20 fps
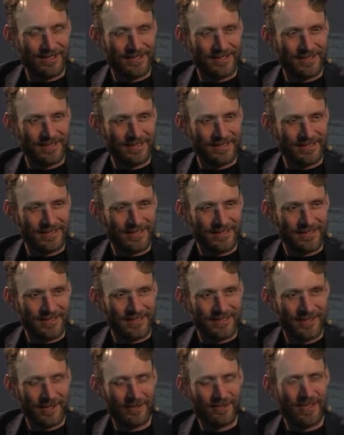
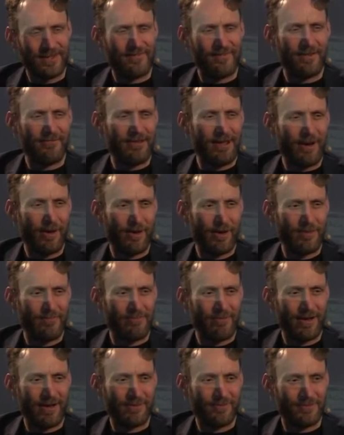Are they very
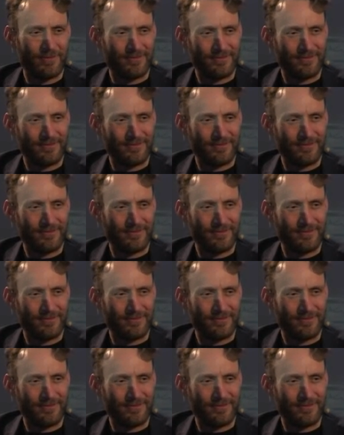highbrow?